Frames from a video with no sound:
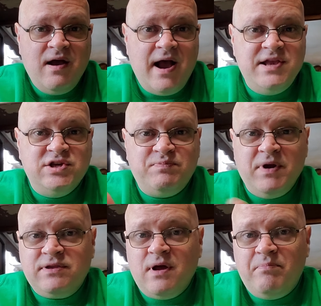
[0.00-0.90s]
I just
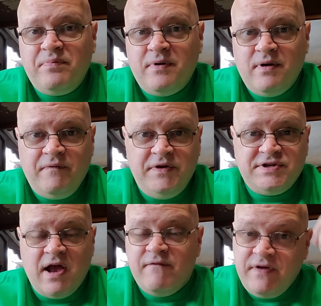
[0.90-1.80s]
picked up, uh, if you
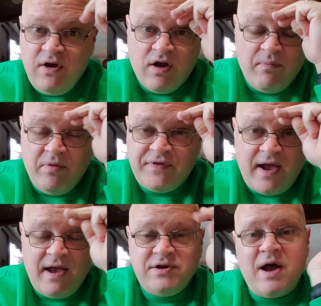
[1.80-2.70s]
saw a video a couple
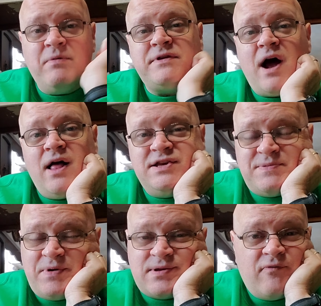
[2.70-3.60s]
times, I, I went to Ollie's, I
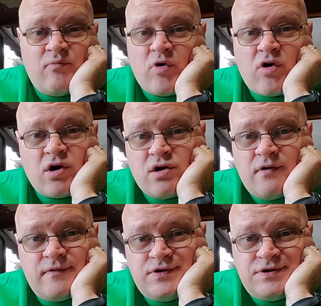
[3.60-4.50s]
picked up four more
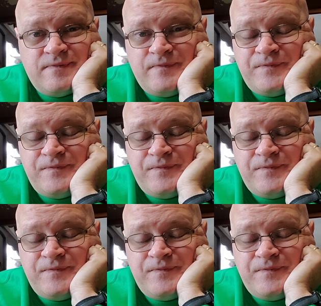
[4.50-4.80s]
hardcovers.